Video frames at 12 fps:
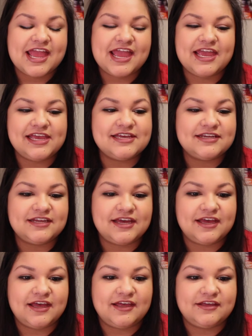
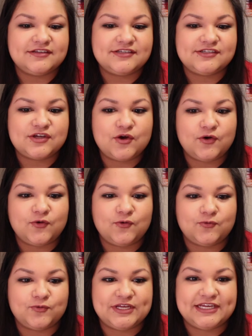And so
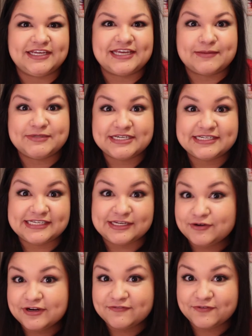we kept it a
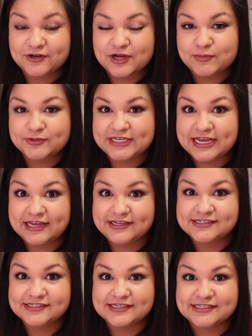secret for a couple
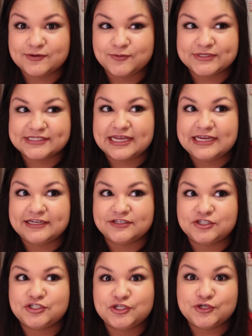days, because it was
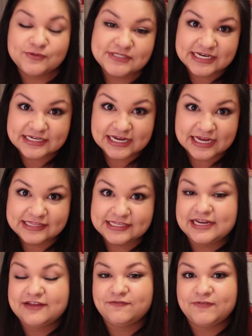a Tuesday night
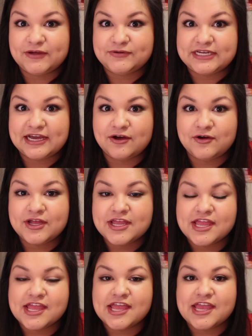that I had found out,
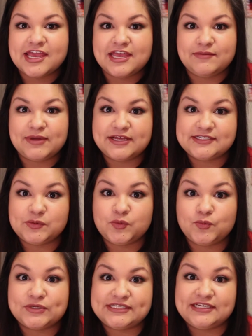and my
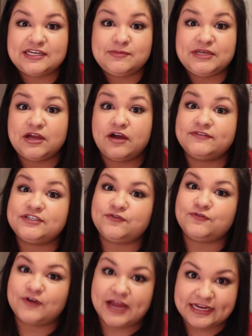husband wasn't going to be off till
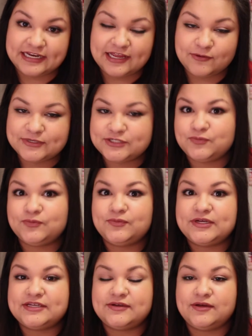Friday, which
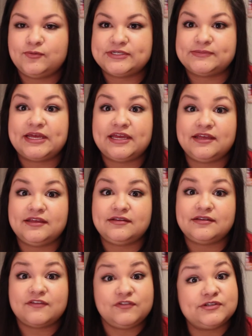was my
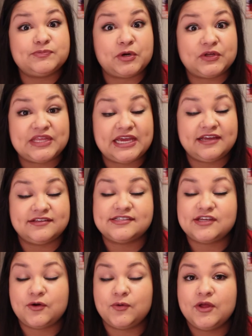nephew's birthday, and
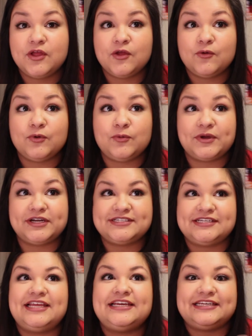so we wanted
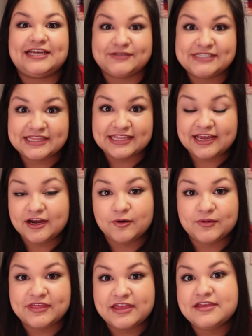to announce it there
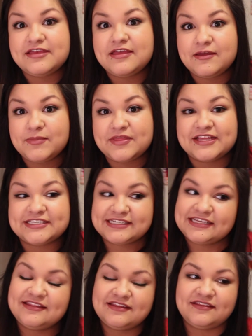with him. And
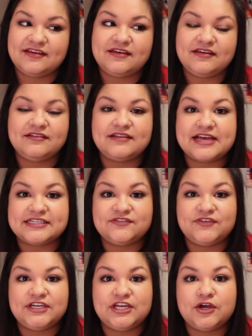that's in the
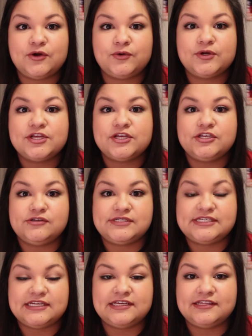last video. You
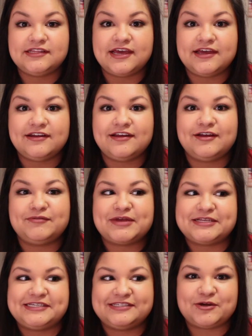see that
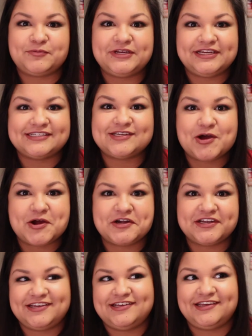as he's opening his
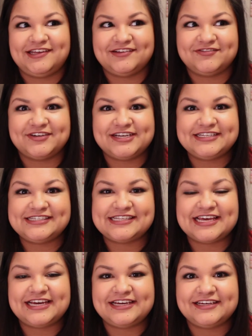card, he reads
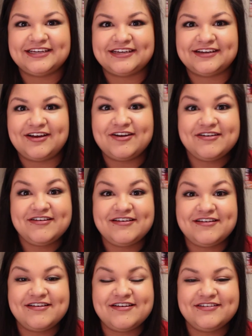that,
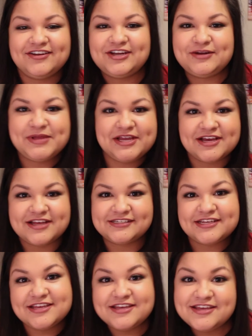oh, you're gonna be a
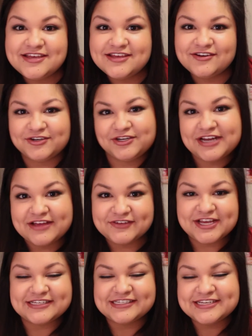cousin, or you're gonna have
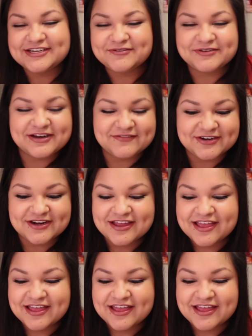a cousin, or whatever.